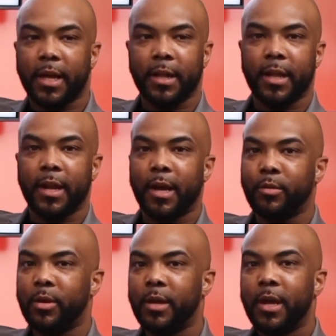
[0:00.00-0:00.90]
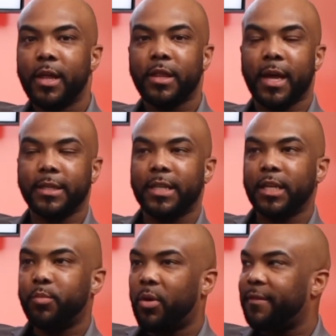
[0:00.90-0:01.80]
and then the other one said
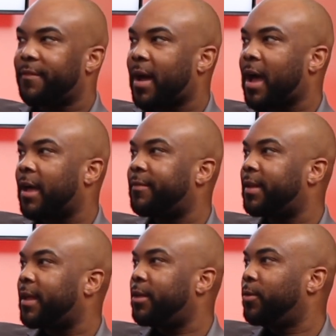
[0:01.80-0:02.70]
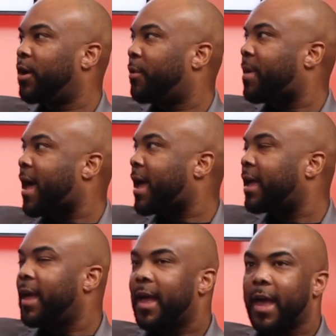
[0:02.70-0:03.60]
6.5, and then you go
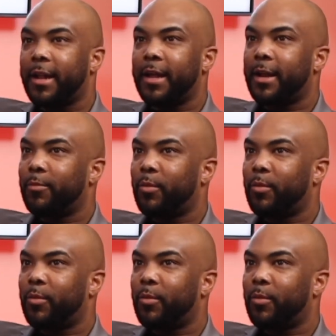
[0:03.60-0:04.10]
back, and then, the